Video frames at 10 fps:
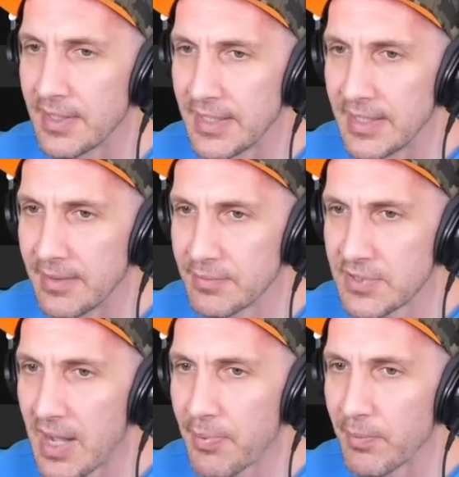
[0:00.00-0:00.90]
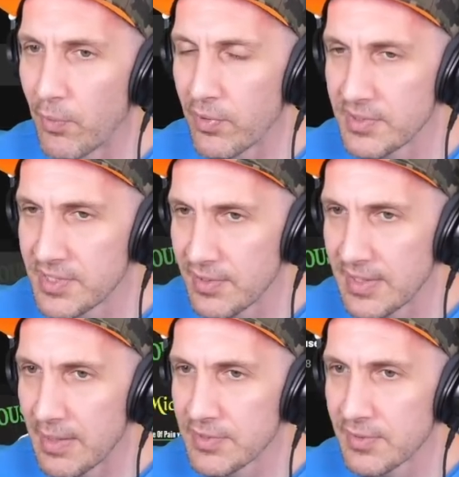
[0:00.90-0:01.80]
Top of the Morning to You,
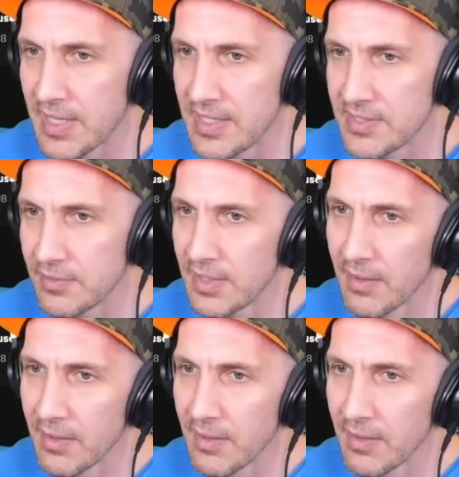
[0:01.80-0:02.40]
that was okay too.